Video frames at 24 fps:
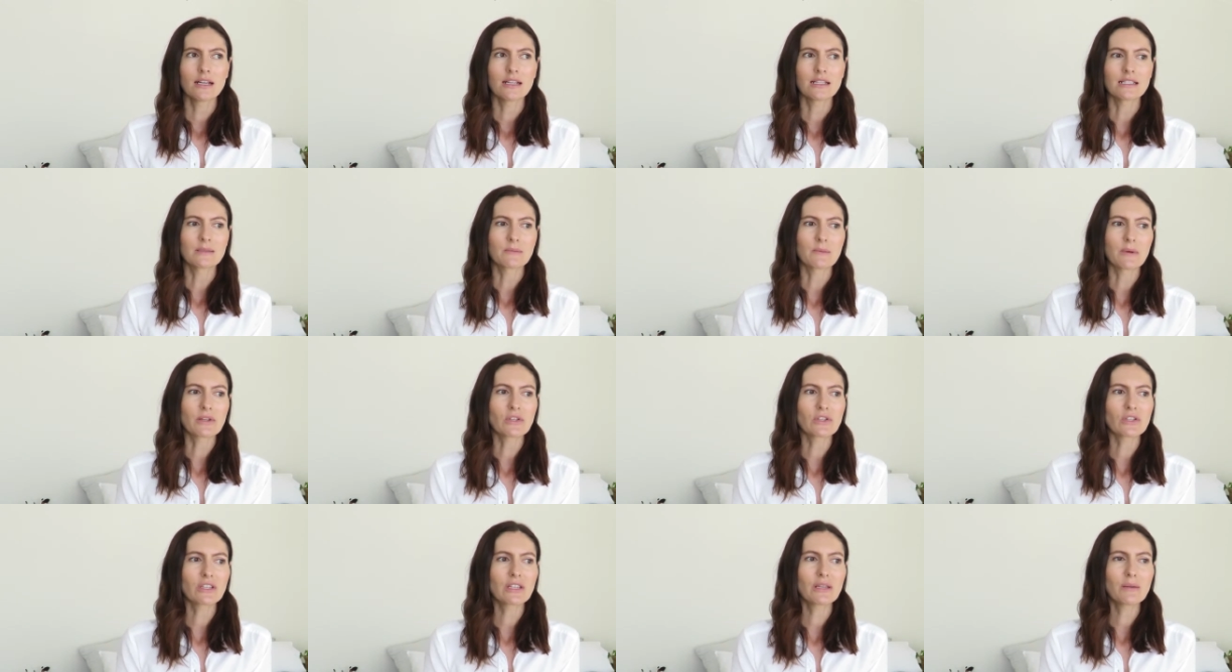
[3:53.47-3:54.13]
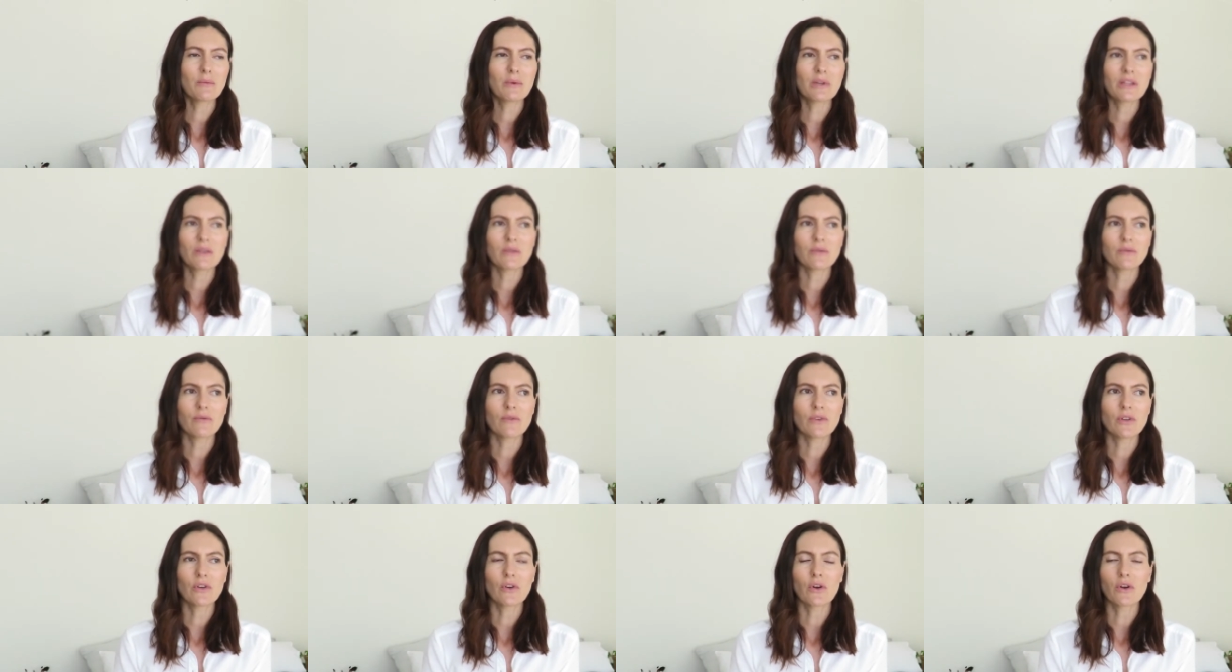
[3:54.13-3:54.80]
especially with,
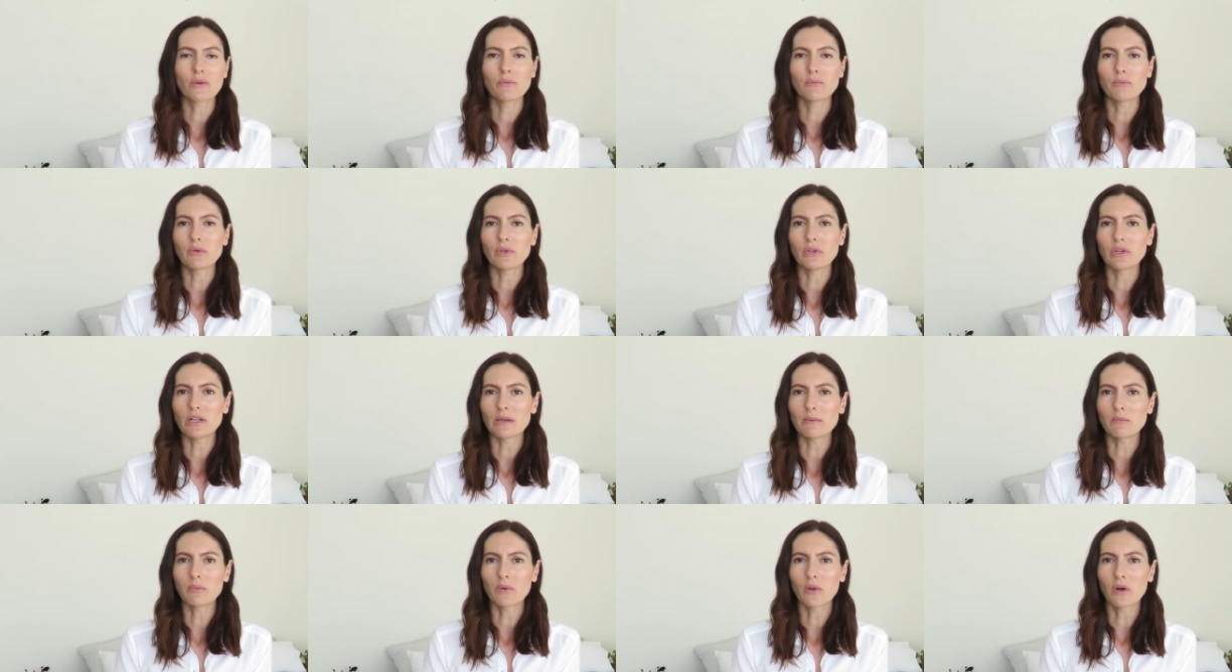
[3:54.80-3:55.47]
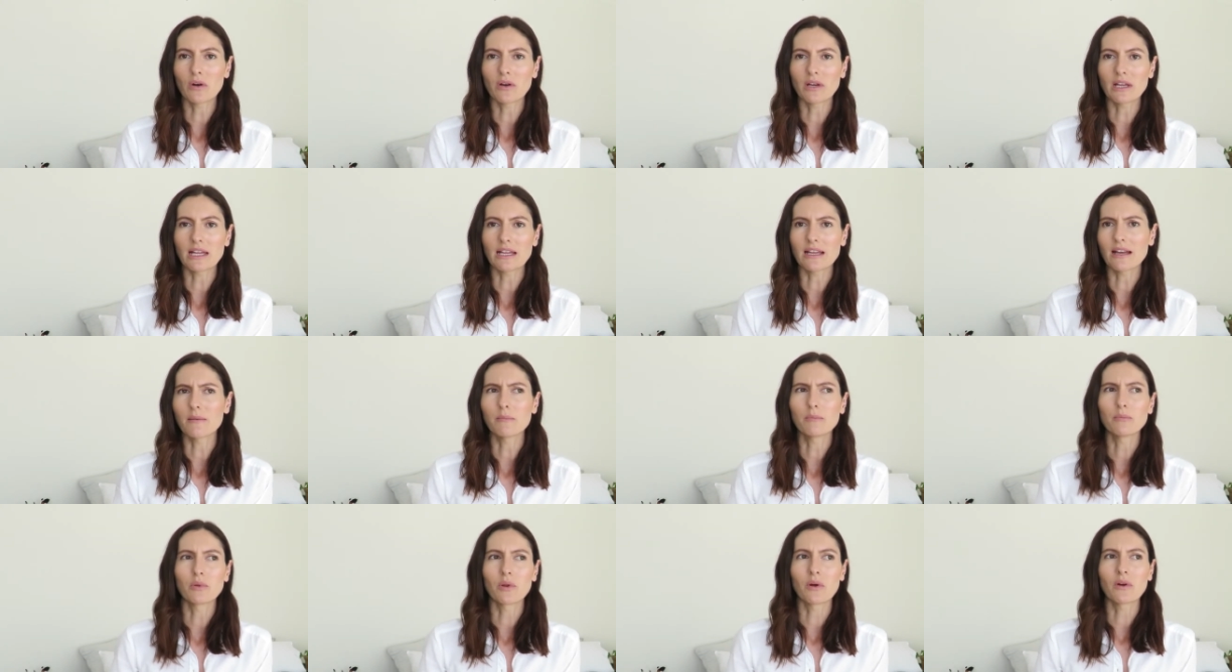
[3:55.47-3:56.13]
beauty blogging
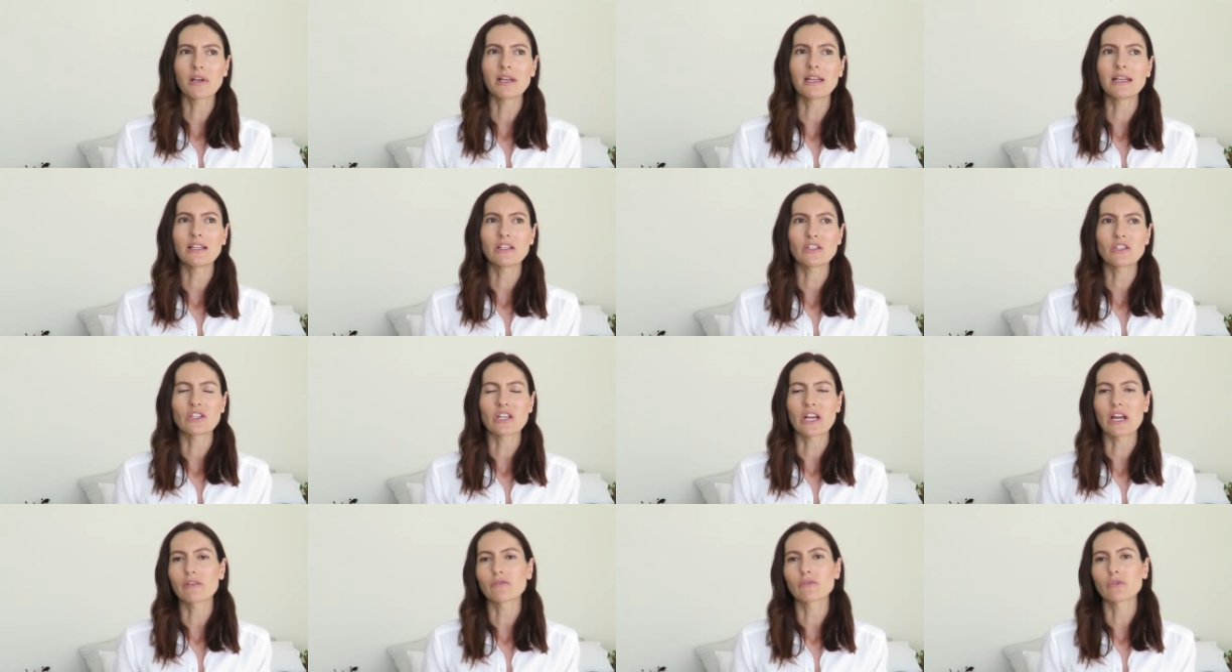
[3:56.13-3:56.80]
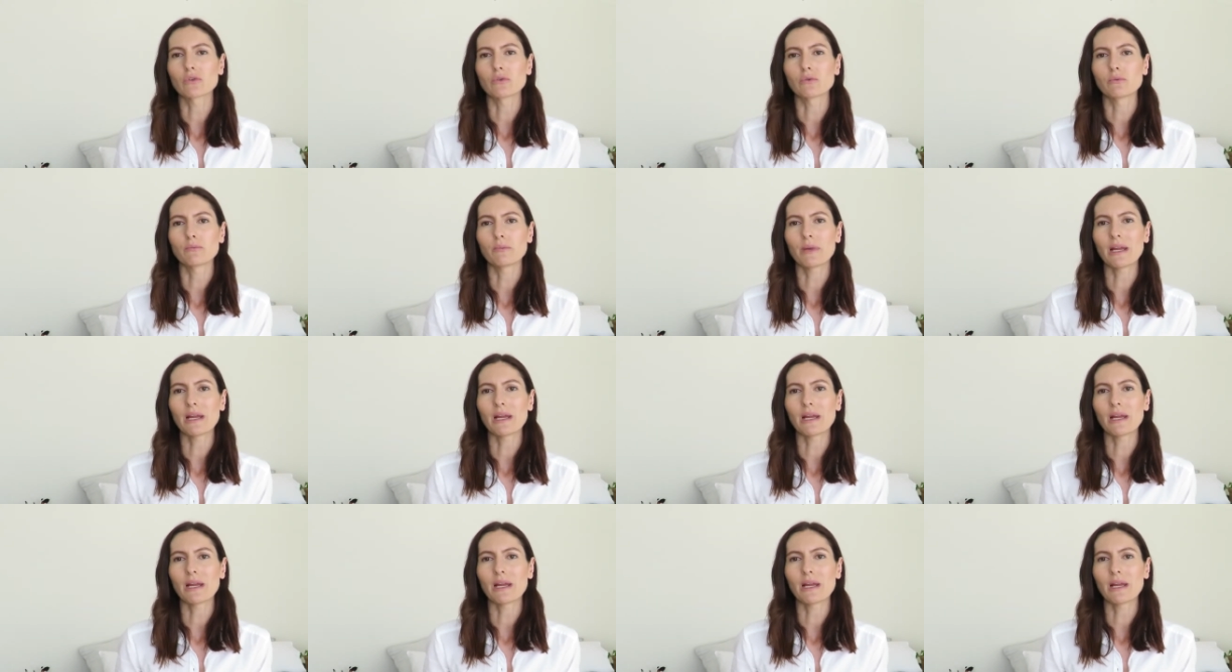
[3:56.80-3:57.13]
and blogging in general.